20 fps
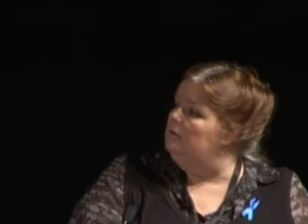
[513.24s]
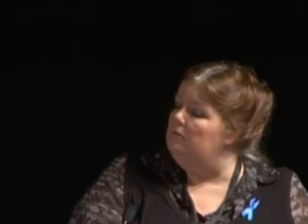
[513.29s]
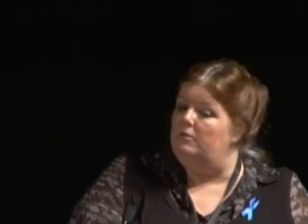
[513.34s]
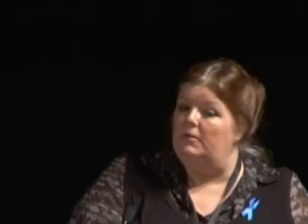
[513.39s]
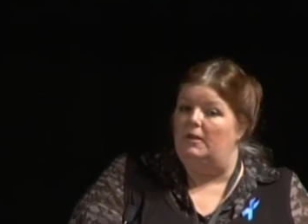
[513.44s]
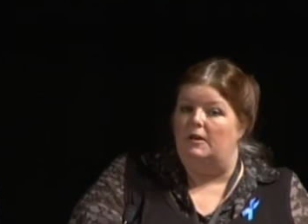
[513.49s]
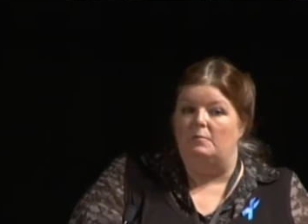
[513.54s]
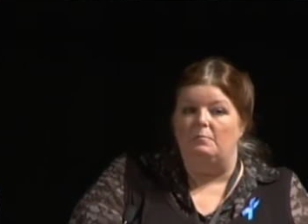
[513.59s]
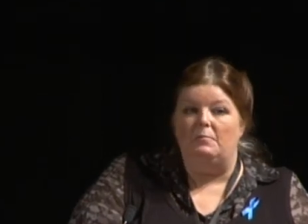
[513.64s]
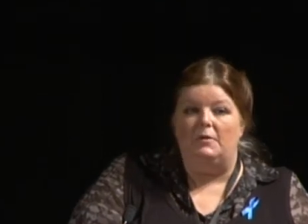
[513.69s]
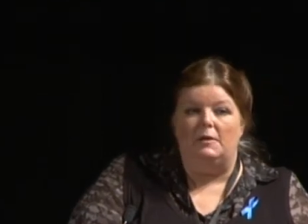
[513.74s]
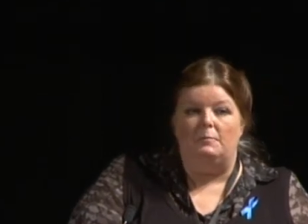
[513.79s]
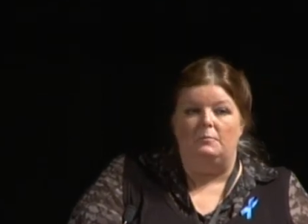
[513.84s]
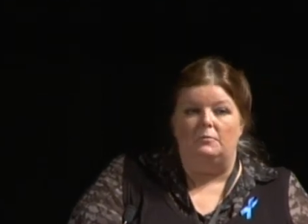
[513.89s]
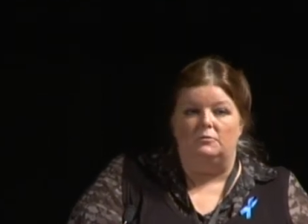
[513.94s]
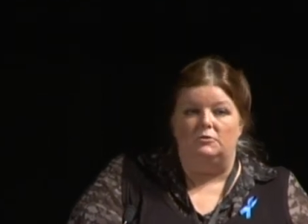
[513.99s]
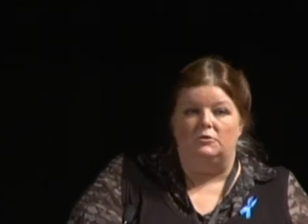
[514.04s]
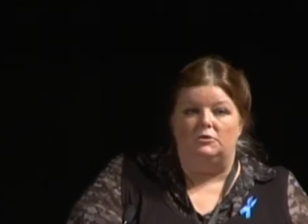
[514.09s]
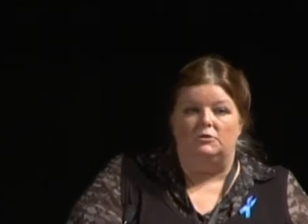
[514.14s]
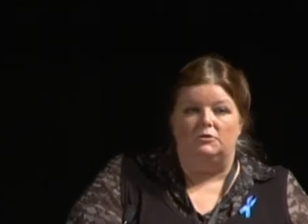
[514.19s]
telling
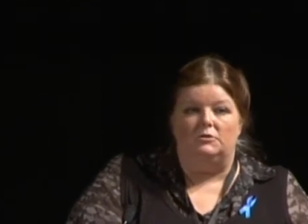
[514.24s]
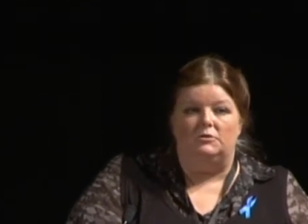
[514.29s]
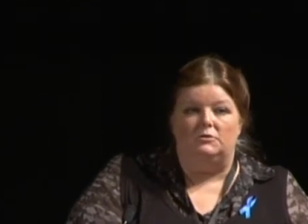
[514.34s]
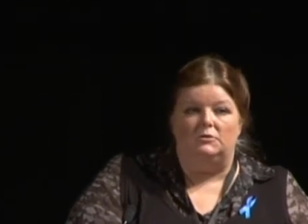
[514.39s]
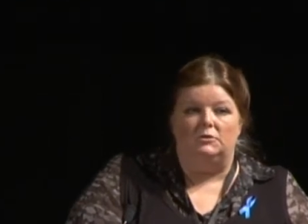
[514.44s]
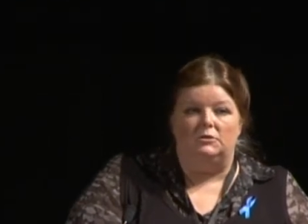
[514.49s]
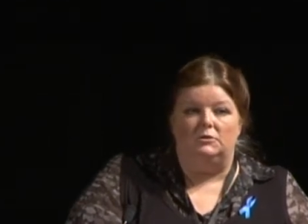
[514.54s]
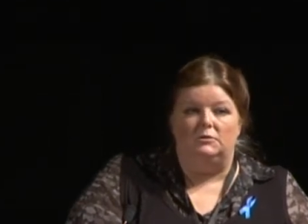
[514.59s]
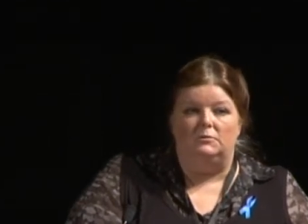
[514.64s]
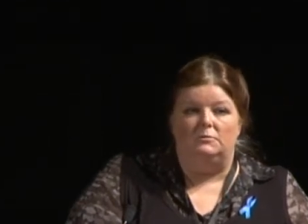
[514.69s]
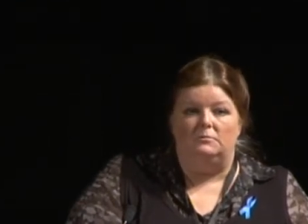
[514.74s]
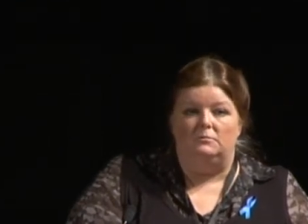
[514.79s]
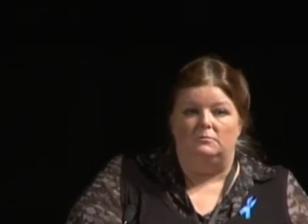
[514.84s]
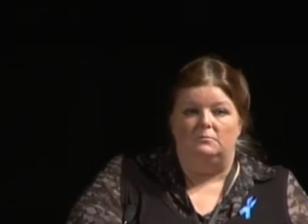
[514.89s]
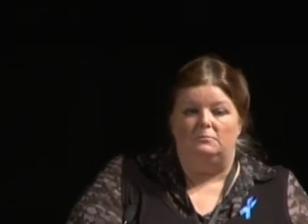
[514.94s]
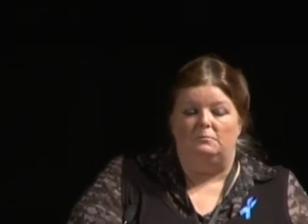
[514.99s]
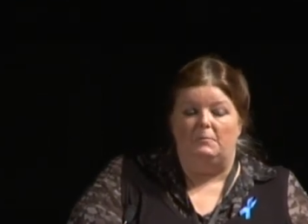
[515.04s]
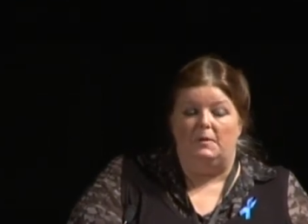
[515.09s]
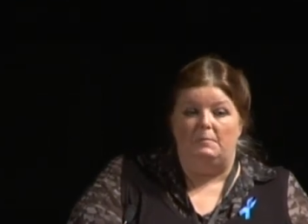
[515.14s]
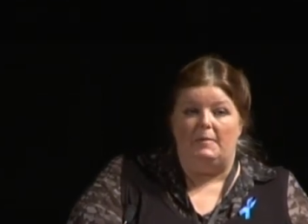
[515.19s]
people to
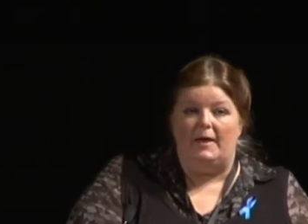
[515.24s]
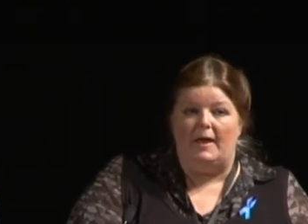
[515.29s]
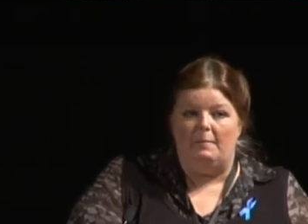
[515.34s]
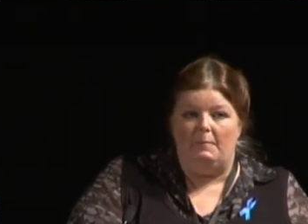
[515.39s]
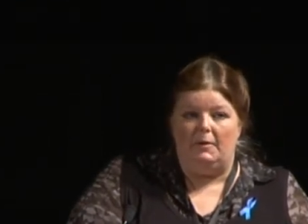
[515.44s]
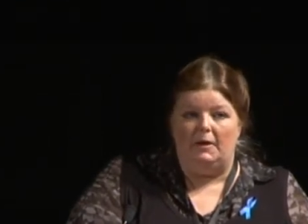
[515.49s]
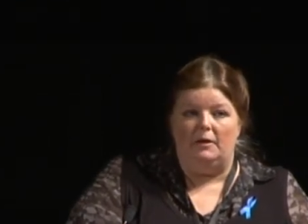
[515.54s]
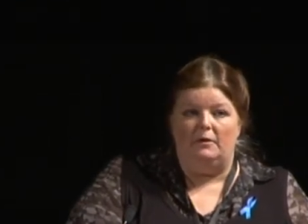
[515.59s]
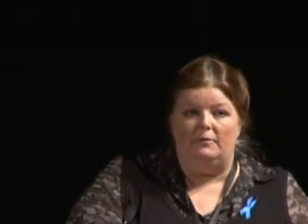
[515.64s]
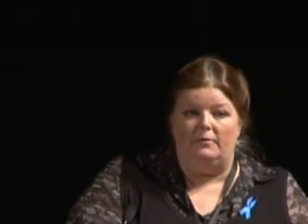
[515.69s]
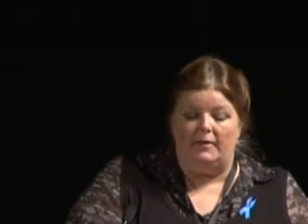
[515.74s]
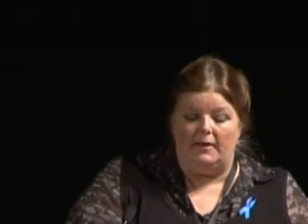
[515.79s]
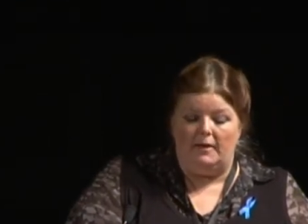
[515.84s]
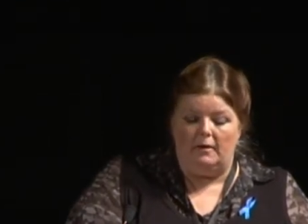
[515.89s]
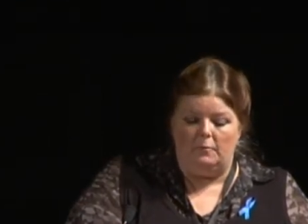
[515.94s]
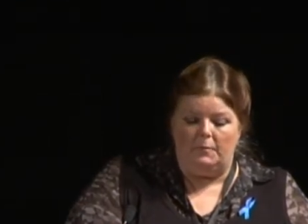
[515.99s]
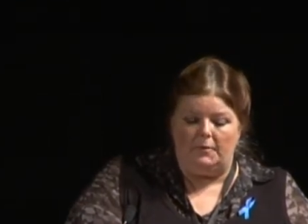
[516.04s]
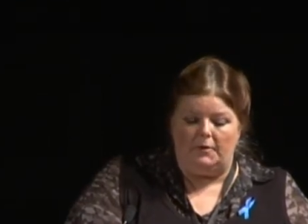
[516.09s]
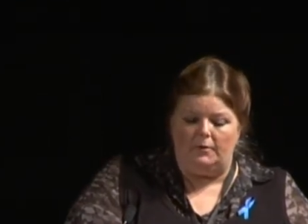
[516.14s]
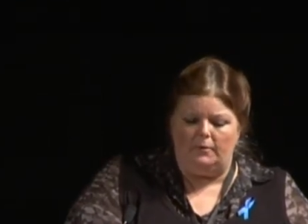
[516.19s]
be bare below the
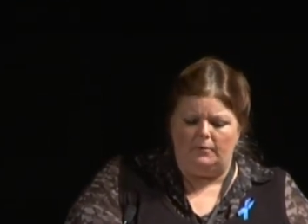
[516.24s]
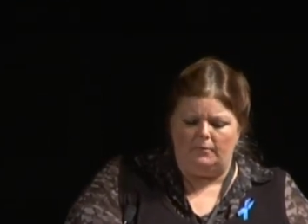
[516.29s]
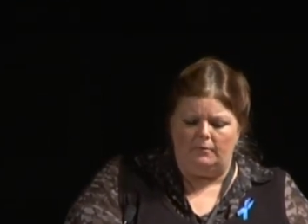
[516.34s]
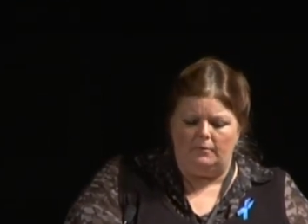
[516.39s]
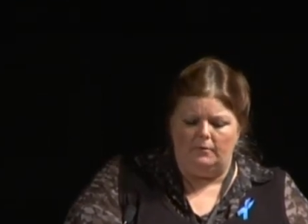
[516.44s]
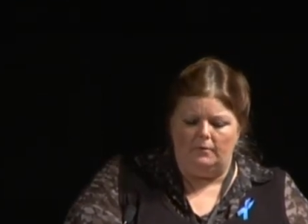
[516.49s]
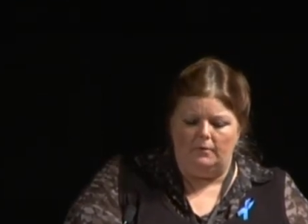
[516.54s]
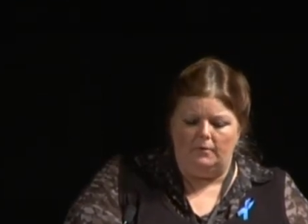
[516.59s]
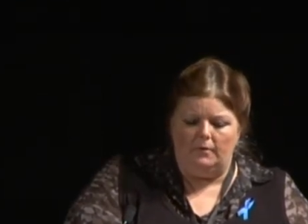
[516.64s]
elbows.